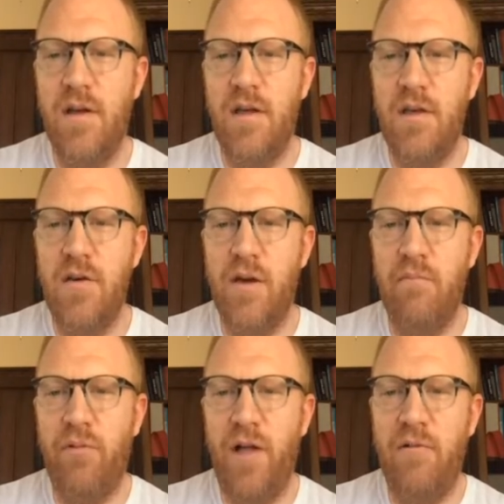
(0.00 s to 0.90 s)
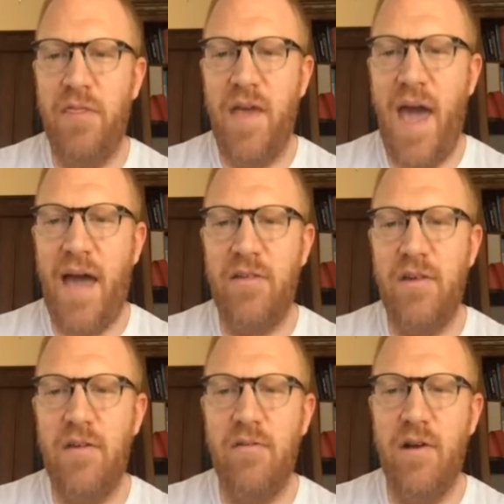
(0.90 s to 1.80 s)
You can play with the
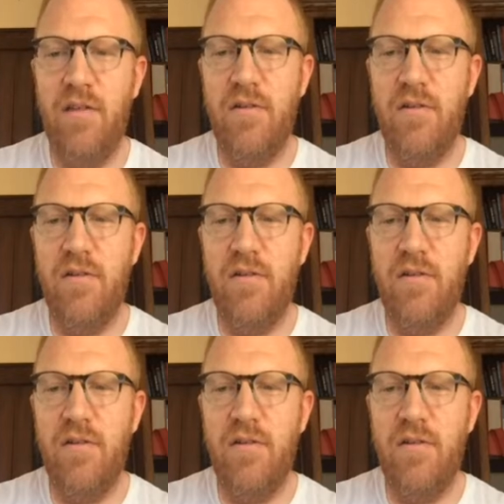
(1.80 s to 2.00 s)
axes, right?